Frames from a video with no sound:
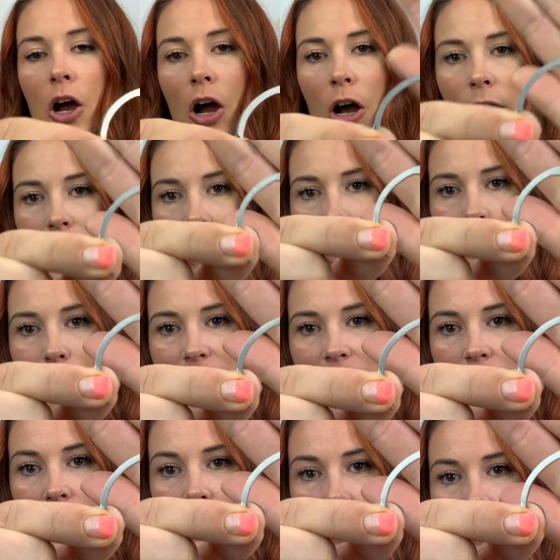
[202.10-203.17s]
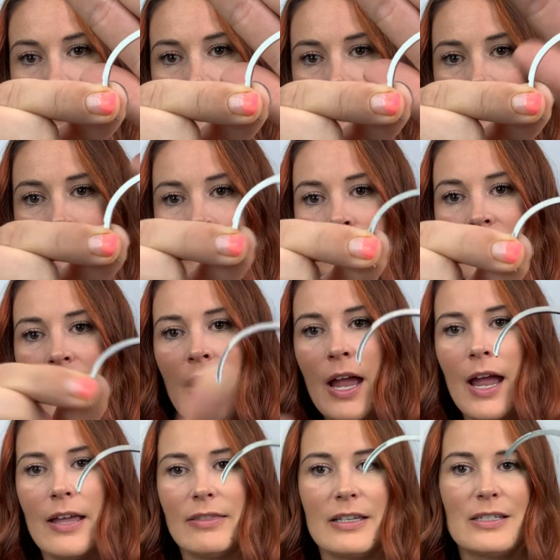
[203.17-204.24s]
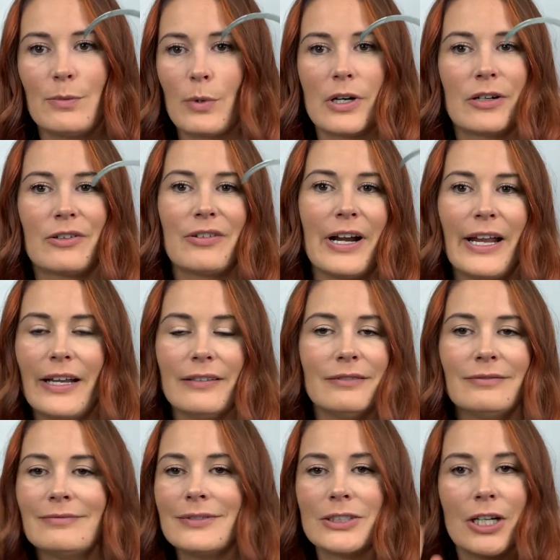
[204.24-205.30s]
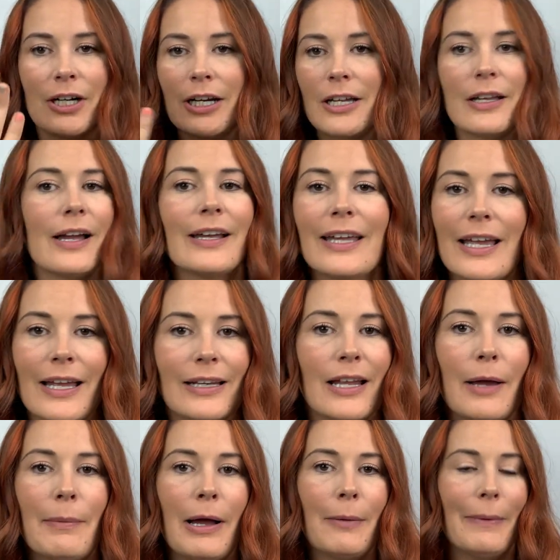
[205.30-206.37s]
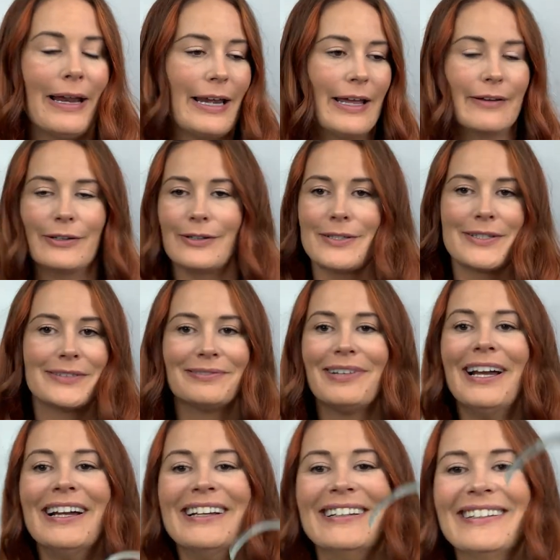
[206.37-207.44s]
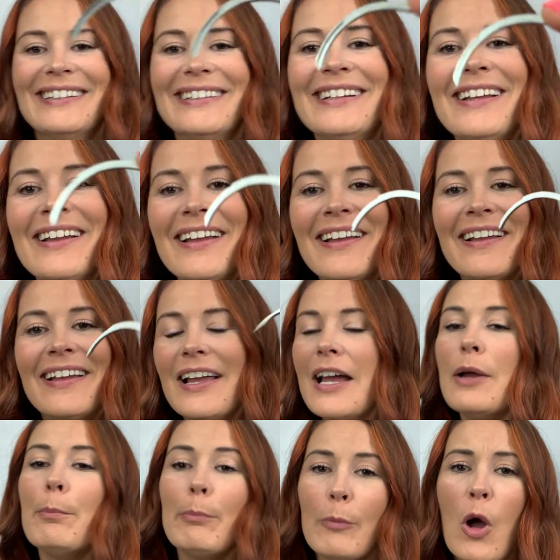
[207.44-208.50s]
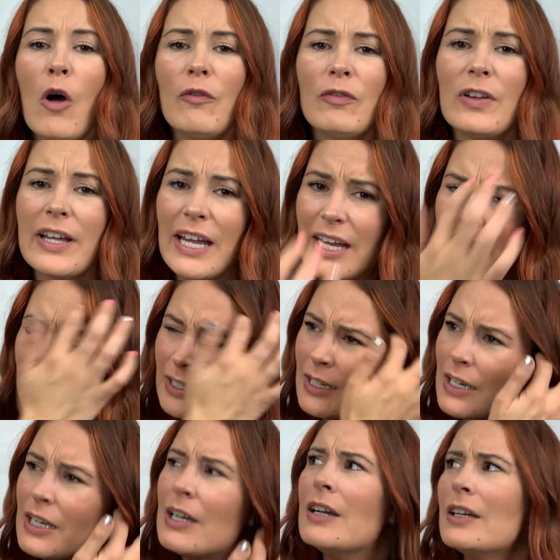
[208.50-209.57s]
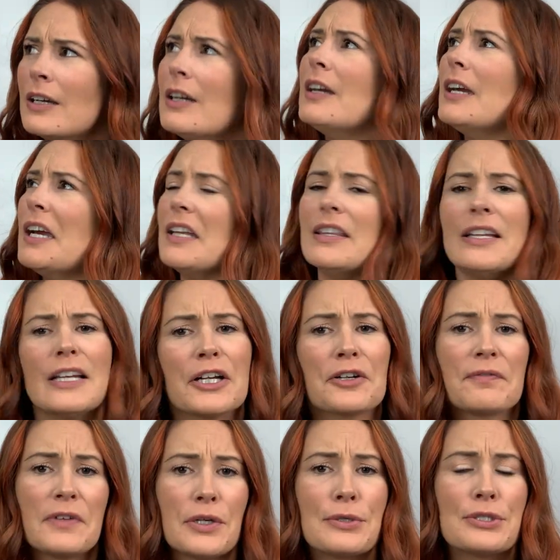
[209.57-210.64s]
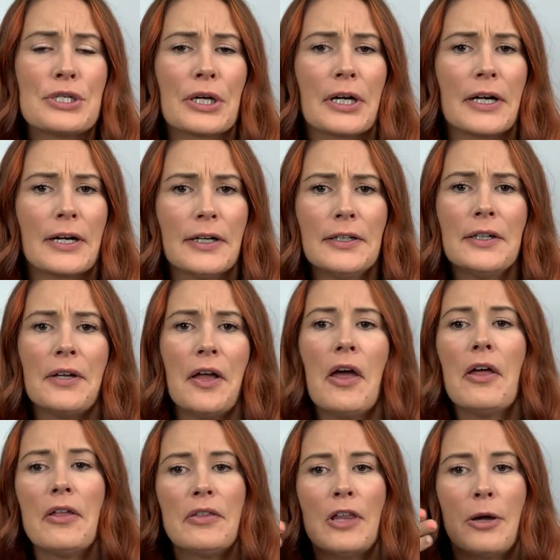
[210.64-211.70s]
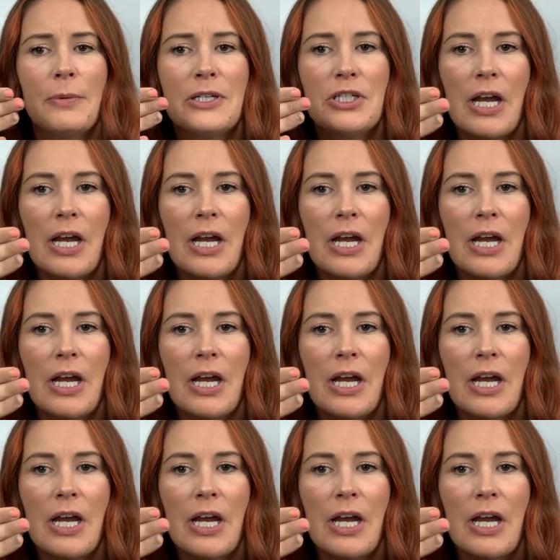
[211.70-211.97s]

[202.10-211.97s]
on Amazon, and these work great. Sorry again about my nails. Hopefully in the near future they'll be